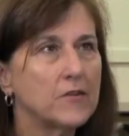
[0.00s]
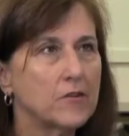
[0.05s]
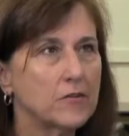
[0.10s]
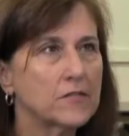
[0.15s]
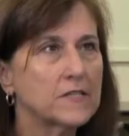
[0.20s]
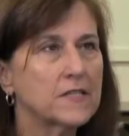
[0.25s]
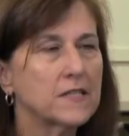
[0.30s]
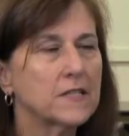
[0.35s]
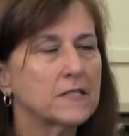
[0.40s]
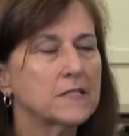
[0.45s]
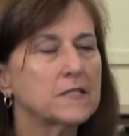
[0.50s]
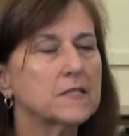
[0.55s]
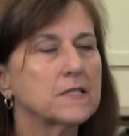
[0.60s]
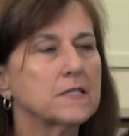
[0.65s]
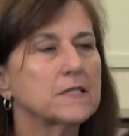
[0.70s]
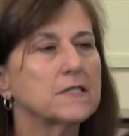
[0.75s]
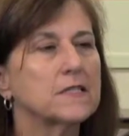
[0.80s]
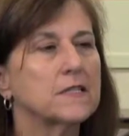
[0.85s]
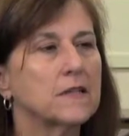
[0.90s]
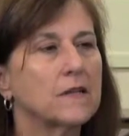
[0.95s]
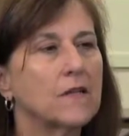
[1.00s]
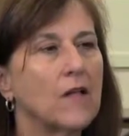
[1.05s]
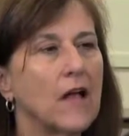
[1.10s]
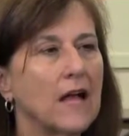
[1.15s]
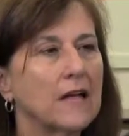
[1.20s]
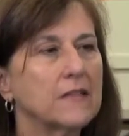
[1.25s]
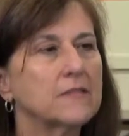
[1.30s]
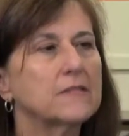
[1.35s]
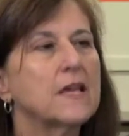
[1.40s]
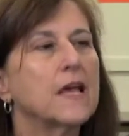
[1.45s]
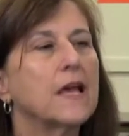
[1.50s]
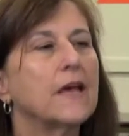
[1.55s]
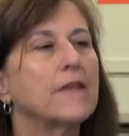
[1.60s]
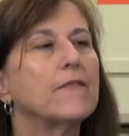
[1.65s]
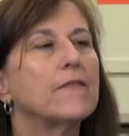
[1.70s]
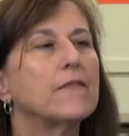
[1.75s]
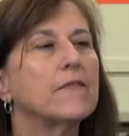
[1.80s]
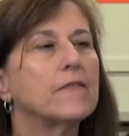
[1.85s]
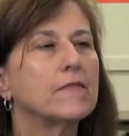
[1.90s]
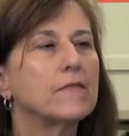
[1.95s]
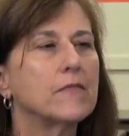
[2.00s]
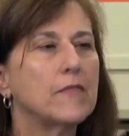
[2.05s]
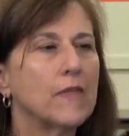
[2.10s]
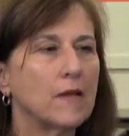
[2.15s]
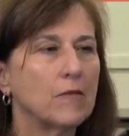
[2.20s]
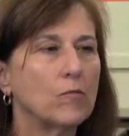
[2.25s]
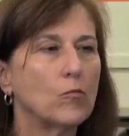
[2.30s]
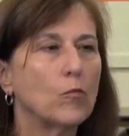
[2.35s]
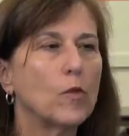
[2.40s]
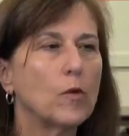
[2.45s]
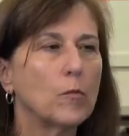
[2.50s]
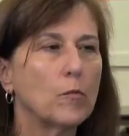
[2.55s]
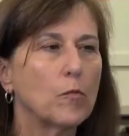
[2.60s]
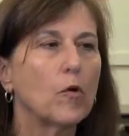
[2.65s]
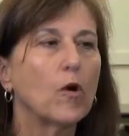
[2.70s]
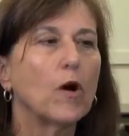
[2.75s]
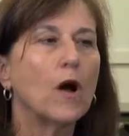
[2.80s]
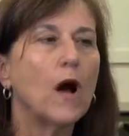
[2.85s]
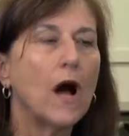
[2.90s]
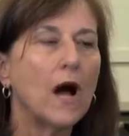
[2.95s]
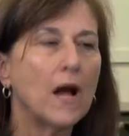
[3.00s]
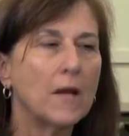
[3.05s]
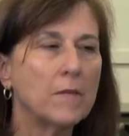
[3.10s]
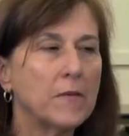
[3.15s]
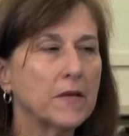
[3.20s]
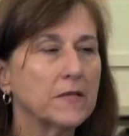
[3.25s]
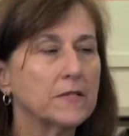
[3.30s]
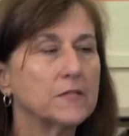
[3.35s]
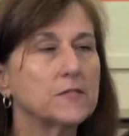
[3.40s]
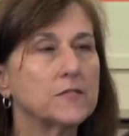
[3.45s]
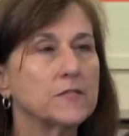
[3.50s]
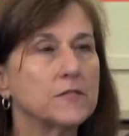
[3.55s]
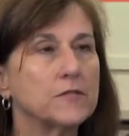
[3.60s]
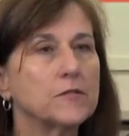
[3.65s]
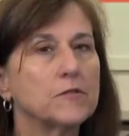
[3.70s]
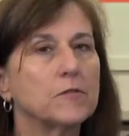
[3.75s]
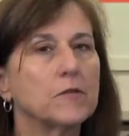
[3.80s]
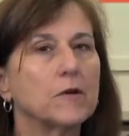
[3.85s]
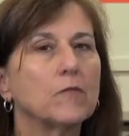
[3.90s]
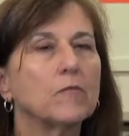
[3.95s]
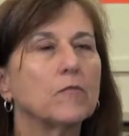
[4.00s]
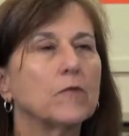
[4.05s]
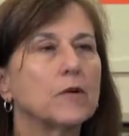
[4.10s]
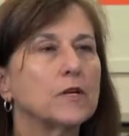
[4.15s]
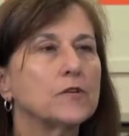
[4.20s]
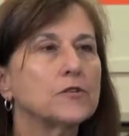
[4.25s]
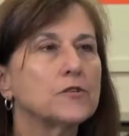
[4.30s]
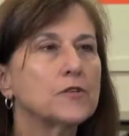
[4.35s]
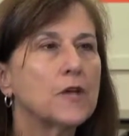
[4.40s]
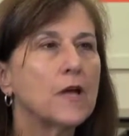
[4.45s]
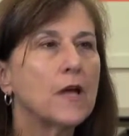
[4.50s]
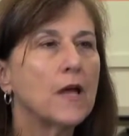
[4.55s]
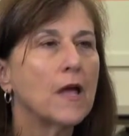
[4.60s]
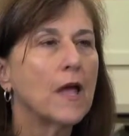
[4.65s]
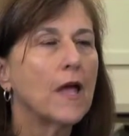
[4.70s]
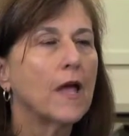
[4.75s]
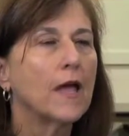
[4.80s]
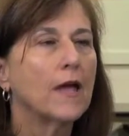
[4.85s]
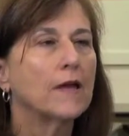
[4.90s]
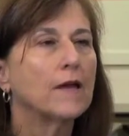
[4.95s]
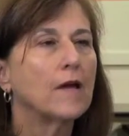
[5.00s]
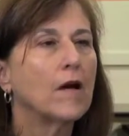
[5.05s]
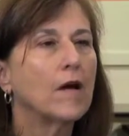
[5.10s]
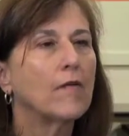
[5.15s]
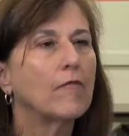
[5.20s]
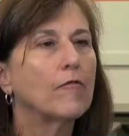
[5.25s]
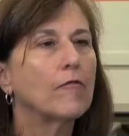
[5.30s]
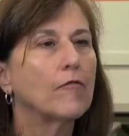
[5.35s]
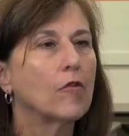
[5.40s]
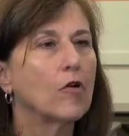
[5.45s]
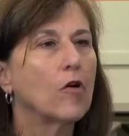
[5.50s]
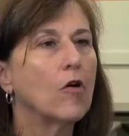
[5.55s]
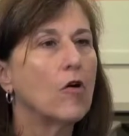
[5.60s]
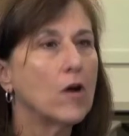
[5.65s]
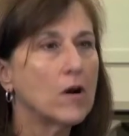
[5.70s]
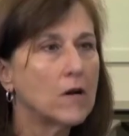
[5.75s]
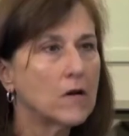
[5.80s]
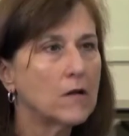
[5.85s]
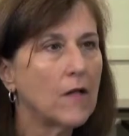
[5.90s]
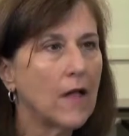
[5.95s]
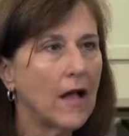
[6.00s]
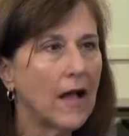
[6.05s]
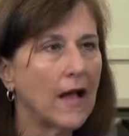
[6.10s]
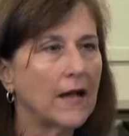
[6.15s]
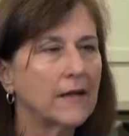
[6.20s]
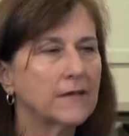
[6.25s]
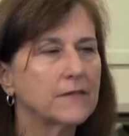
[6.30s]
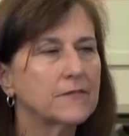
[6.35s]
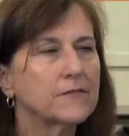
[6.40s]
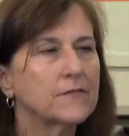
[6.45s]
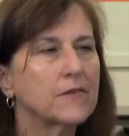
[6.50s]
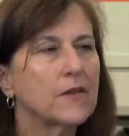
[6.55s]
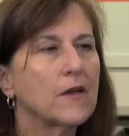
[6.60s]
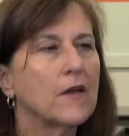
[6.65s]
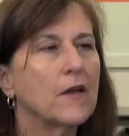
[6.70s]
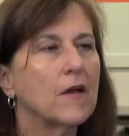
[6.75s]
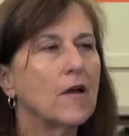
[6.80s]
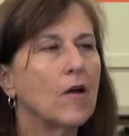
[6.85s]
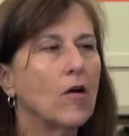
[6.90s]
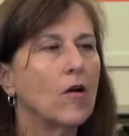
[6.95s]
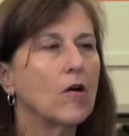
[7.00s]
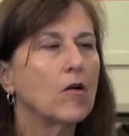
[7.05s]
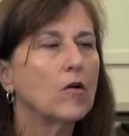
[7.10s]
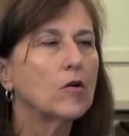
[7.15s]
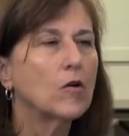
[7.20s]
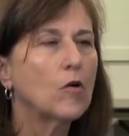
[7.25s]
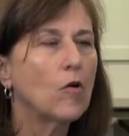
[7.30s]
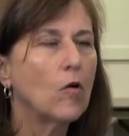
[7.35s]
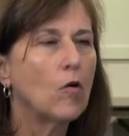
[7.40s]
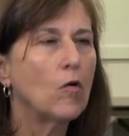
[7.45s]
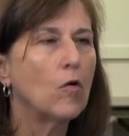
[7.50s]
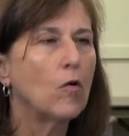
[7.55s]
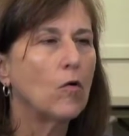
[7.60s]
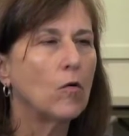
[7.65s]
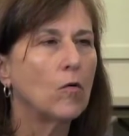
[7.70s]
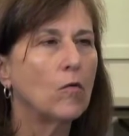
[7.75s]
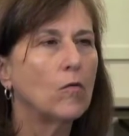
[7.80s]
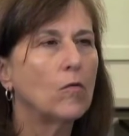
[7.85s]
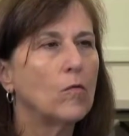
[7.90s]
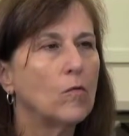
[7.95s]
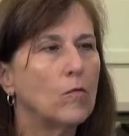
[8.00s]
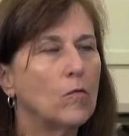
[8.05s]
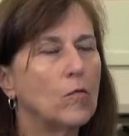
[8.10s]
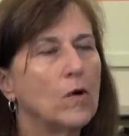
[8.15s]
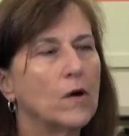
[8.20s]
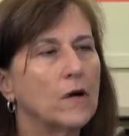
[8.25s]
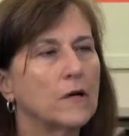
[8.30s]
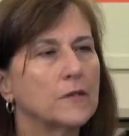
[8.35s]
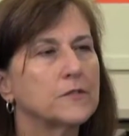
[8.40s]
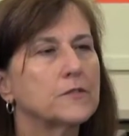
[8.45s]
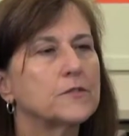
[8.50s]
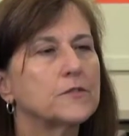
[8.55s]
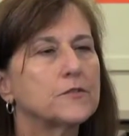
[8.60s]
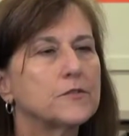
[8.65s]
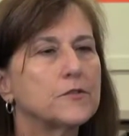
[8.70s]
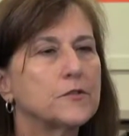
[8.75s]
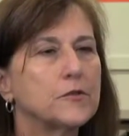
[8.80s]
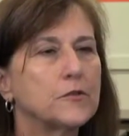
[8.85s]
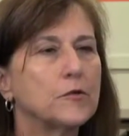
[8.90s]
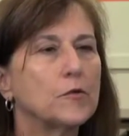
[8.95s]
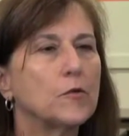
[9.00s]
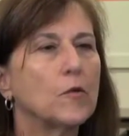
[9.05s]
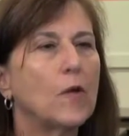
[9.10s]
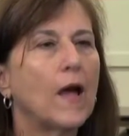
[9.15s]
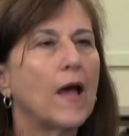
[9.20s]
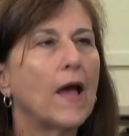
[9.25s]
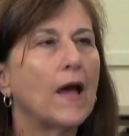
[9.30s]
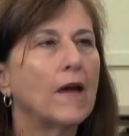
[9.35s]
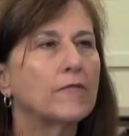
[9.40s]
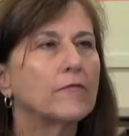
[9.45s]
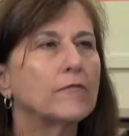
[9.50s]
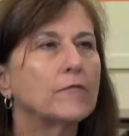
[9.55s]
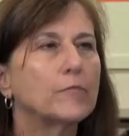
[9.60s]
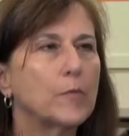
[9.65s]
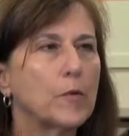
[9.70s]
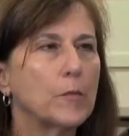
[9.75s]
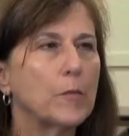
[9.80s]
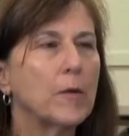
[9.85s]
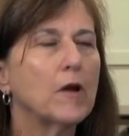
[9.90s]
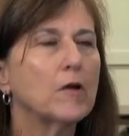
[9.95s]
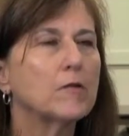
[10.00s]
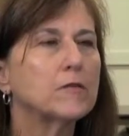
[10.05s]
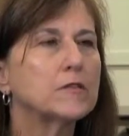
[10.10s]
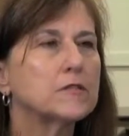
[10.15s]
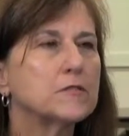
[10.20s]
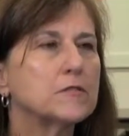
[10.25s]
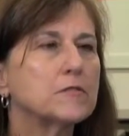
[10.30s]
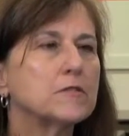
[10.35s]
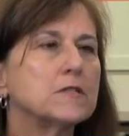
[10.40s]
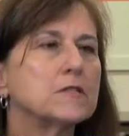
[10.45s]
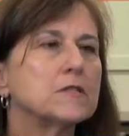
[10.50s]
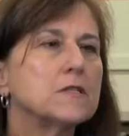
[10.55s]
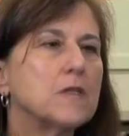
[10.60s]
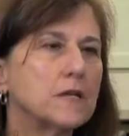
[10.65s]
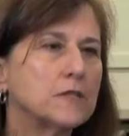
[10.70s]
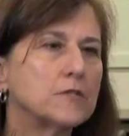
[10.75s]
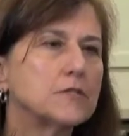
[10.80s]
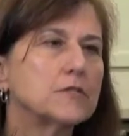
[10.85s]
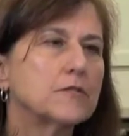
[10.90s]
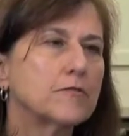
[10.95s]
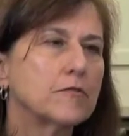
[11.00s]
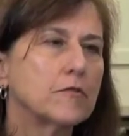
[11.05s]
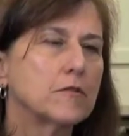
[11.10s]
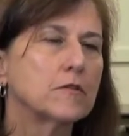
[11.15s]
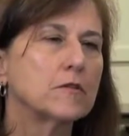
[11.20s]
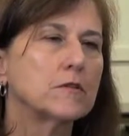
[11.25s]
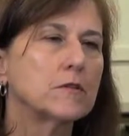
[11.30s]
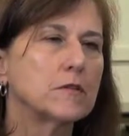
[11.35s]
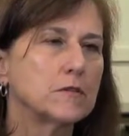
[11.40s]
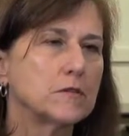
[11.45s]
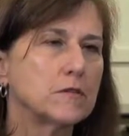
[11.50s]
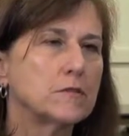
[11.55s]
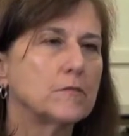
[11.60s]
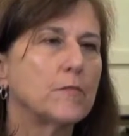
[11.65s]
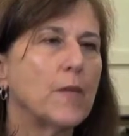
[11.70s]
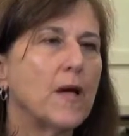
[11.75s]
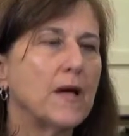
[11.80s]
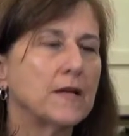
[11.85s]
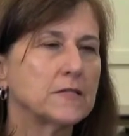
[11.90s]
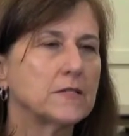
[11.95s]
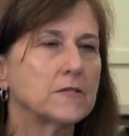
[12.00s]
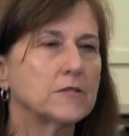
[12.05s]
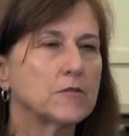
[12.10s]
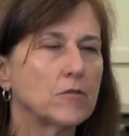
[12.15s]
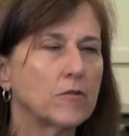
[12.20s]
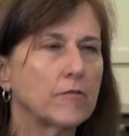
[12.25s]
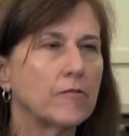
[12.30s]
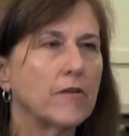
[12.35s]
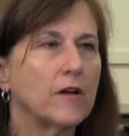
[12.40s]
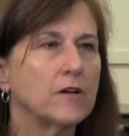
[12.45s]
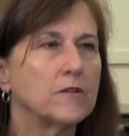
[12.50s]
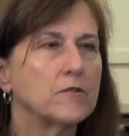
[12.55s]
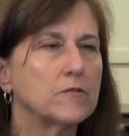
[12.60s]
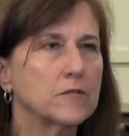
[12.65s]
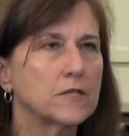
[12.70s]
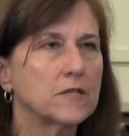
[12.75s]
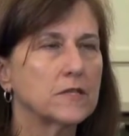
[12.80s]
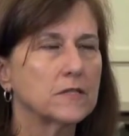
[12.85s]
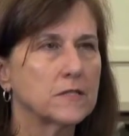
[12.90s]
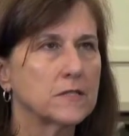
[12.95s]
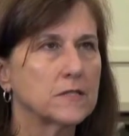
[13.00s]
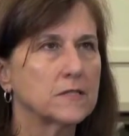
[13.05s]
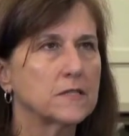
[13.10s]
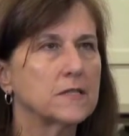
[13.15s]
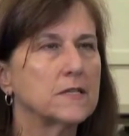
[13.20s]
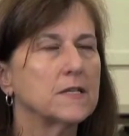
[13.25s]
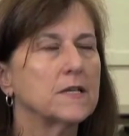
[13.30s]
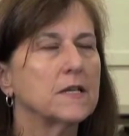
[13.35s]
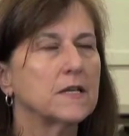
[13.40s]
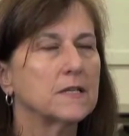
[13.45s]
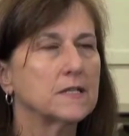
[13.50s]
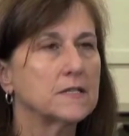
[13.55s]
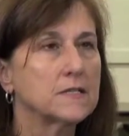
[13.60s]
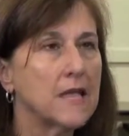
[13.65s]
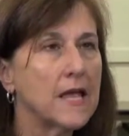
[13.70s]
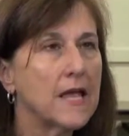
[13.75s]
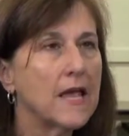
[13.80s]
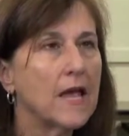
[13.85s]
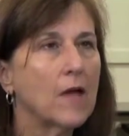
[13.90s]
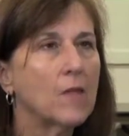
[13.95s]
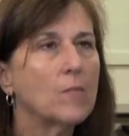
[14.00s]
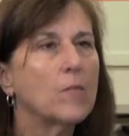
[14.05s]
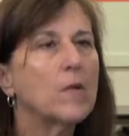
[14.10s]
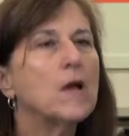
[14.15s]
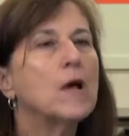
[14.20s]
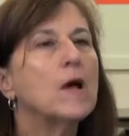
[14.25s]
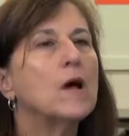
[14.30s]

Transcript: nursing assistant class, and then we brought IBEST into it, which, in for our class, our goal was to have prepare the students not just for the pass the certified nursing assistant exam,